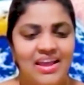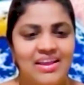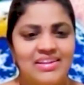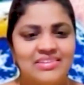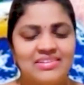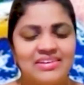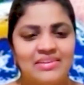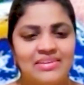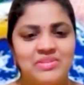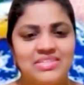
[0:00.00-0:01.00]
And
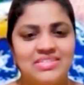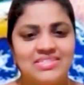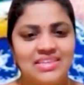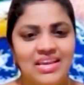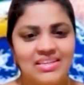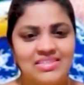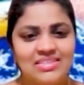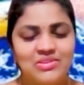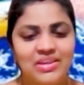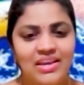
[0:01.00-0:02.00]
grandmother
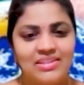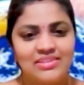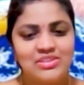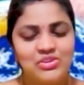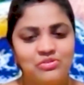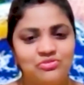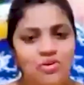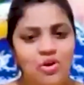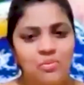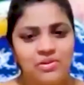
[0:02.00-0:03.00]
says, together you
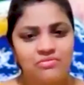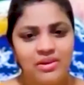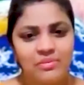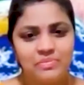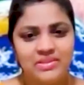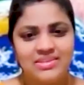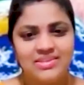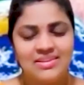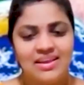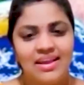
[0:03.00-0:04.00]
form a web,
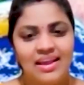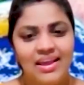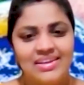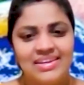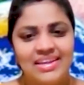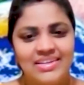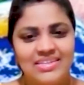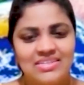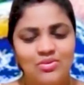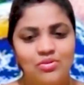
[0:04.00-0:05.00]
a
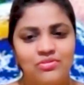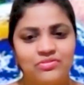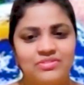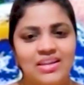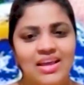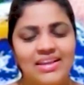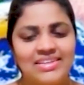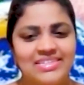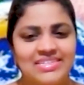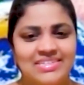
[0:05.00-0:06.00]
net of
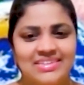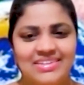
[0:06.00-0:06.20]
light.